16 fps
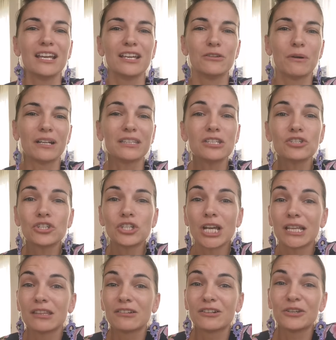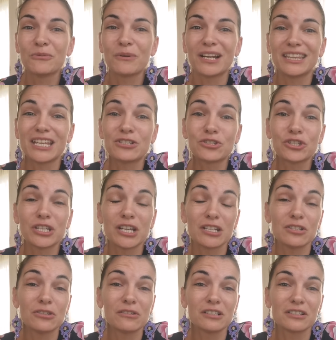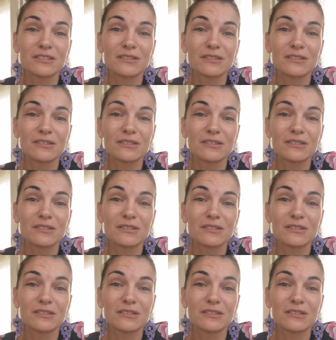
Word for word: you are this gender, you are this gender.